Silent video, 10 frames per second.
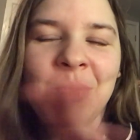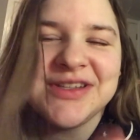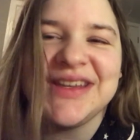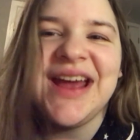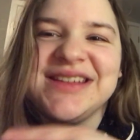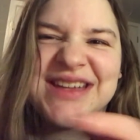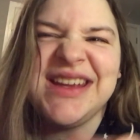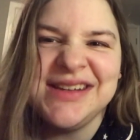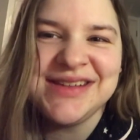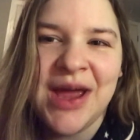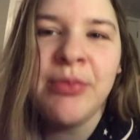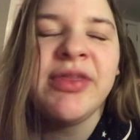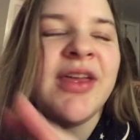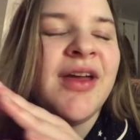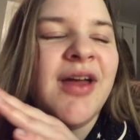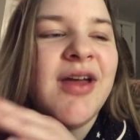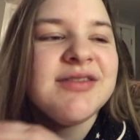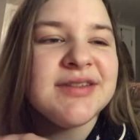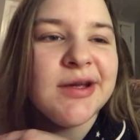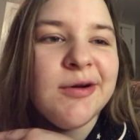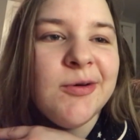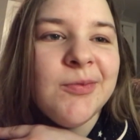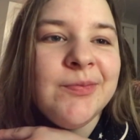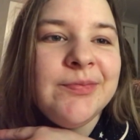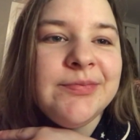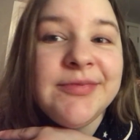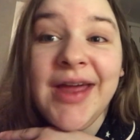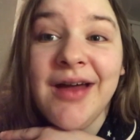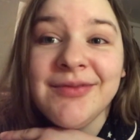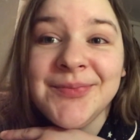wasn't as in-depth, so yeah,